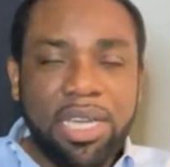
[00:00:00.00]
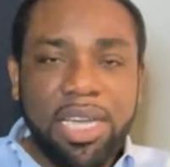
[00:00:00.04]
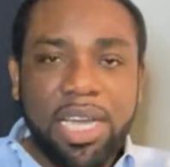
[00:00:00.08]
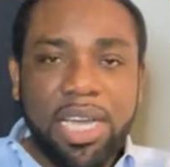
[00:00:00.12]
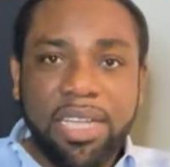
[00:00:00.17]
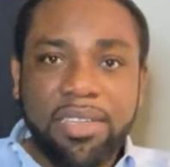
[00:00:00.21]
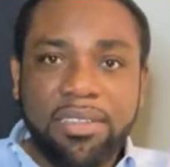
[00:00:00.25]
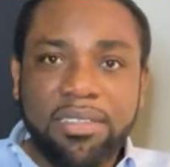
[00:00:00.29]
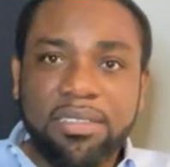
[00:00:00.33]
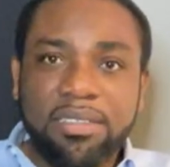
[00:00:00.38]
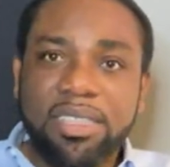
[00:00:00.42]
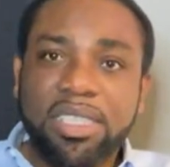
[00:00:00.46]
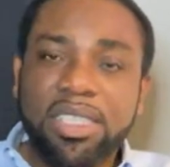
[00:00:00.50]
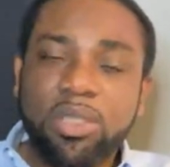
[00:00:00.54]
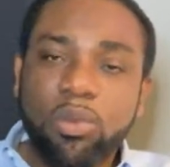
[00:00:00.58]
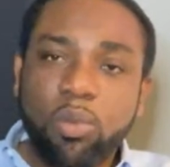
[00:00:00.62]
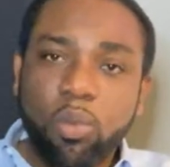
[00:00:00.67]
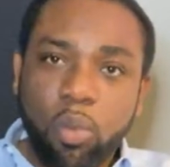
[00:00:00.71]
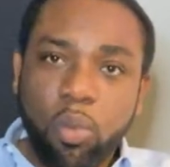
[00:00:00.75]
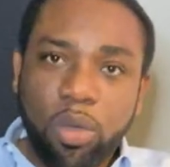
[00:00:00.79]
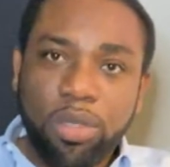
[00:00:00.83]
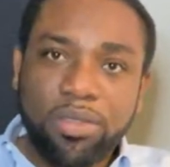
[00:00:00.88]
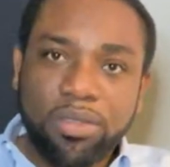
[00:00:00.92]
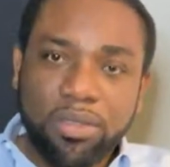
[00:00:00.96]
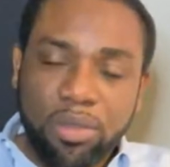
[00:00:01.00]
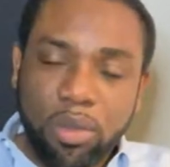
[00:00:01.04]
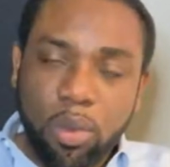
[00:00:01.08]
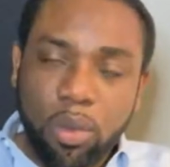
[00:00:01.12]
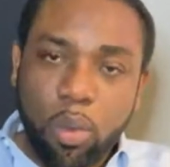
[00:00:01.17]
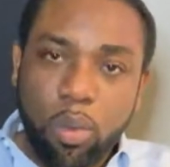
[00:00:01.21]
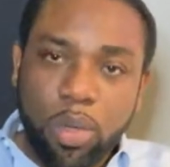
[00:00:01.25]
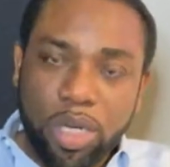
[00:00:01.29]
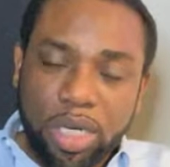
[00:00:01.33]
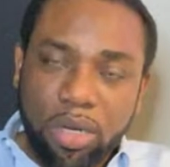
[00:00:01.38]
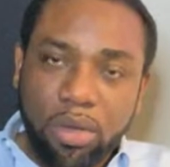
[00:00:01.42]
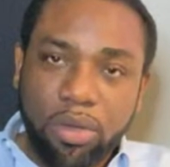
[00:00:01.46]
and see what's
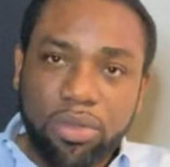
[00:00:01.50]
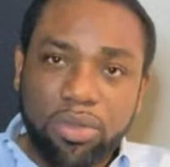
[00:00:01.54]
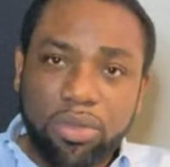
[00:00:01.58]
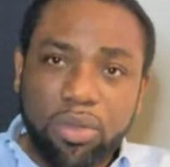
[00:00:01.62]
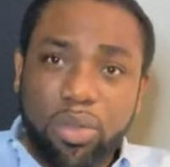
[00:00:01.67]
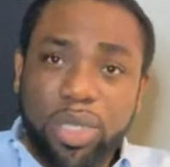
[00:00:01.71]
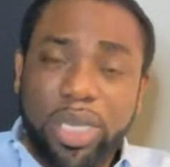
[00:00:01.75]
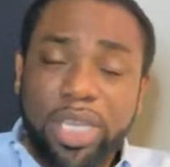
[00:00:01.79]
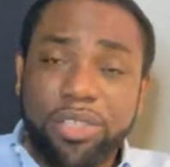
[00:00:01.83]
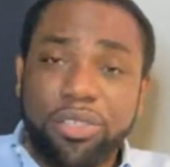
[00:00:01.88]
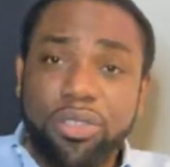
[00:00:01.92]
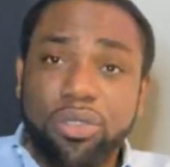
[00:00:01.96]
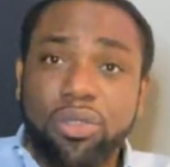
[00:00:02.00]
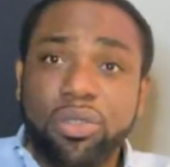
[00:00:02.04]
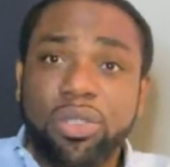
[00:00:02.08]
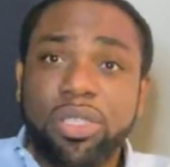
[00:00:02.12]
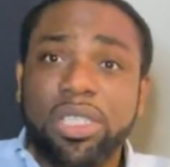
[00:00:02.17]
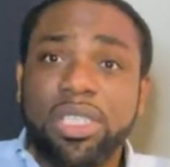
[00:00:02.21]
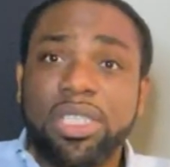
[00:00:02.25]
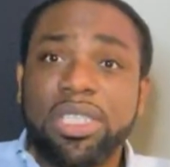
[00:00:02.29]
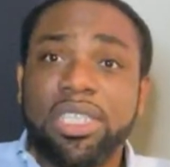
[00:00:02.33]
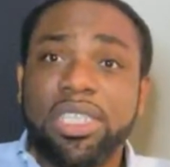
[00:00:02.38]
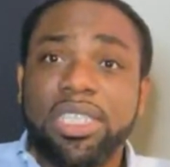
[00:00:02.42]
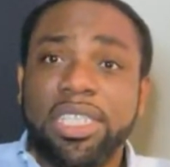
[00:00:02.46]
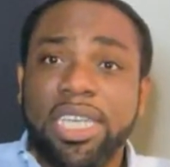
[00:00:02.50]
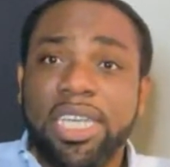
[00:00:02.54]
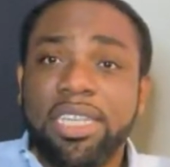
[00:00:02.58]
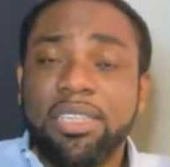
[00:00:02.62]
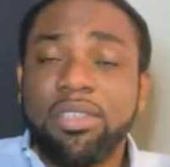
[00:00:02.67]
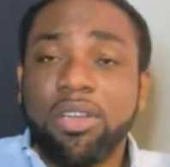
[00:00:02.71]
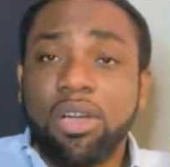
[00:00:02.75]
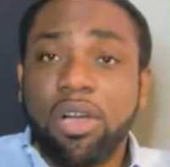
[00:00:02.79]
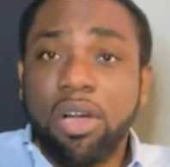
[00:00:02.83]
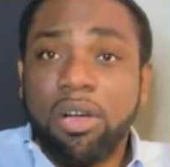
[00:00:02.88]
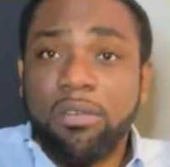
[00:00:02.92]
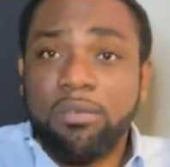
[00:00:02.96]
going on so that you can
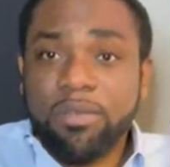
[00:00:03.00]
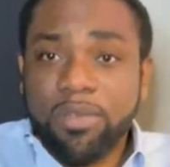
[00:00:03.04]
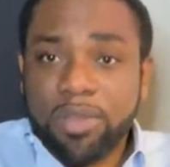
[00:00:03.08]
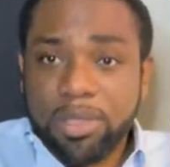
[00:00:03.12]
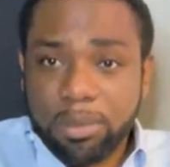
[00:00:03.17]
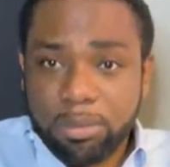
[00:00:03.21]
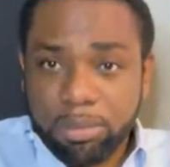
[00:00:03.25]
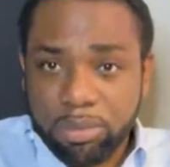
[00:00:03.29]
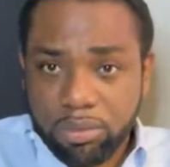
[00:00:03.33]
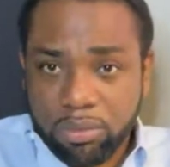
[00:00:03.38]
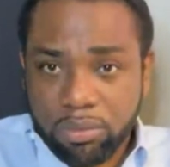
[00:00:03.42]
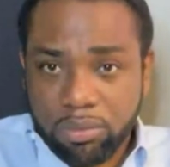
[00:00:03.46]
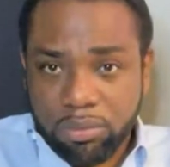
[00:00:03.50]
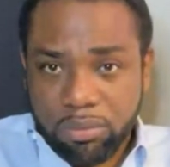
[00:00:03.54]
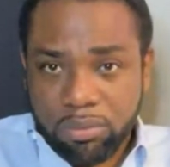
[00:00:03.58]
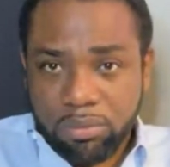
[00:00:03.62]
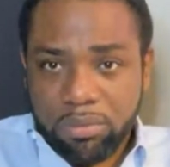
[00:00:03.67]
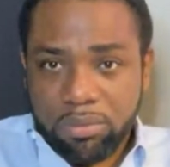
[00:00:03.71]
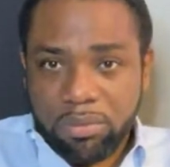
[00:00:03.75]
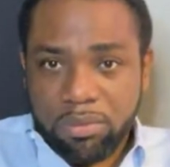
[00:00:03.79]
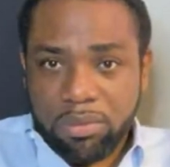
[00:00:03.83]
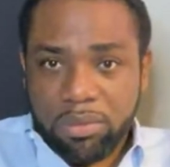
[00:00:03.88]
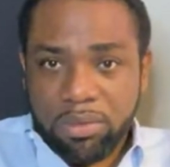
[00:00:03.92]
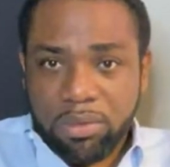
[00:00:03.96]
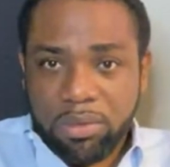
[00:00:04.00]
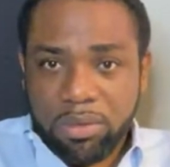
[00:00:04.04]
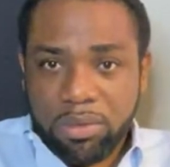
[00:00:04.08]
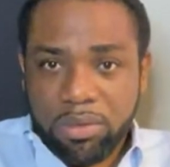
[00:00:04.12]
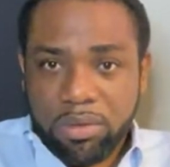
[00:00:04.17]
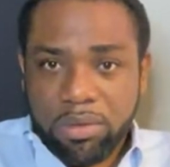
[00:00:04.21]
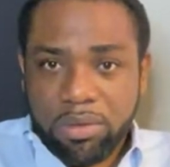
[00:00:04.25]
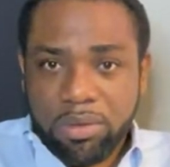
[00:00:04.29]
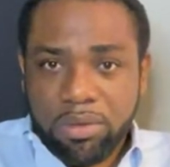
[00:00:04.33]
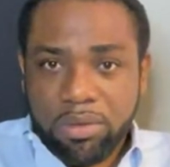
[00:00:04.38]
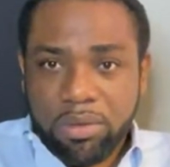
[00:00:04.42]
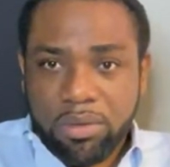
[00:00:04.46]
get comfortable,
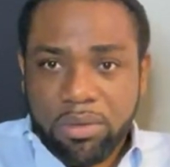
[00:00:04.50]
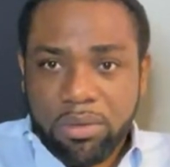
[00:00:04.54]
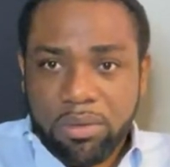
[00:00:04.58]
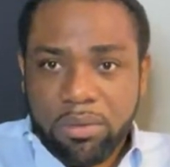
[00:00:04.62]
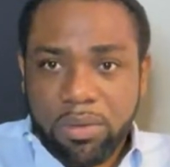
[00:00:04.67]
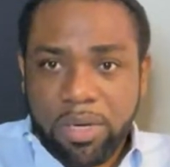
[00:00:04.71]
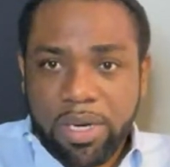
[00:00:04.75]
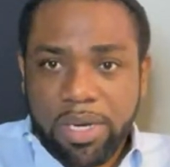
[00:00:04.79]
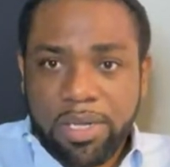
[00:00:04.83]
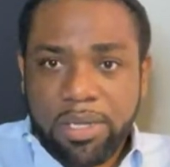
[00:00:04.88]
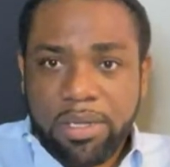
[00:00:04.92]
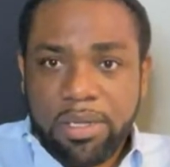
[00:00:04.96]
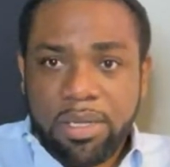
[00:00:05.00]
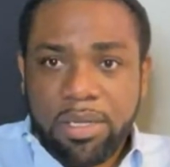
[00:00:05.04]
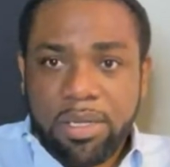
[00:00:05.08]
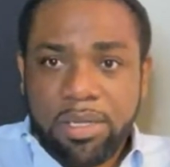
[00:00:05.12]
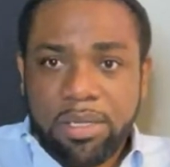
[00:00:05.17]
right?